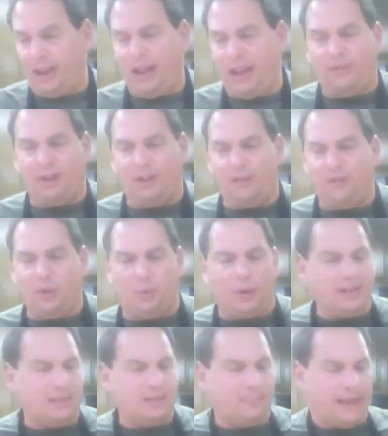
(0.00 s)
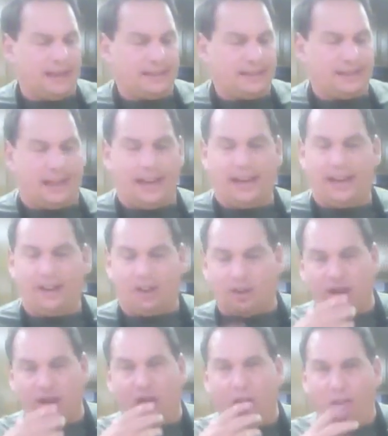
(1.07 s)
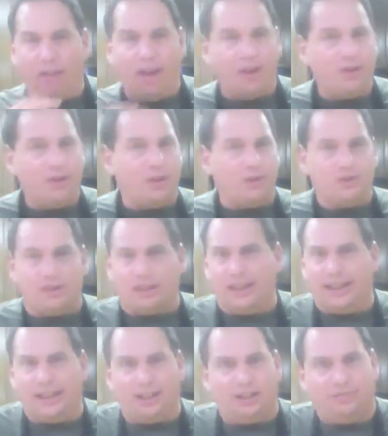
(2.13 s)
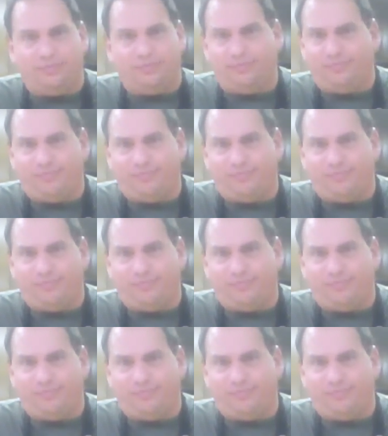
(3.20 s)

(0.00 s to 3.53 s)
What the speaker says: even if your recipe is like in those little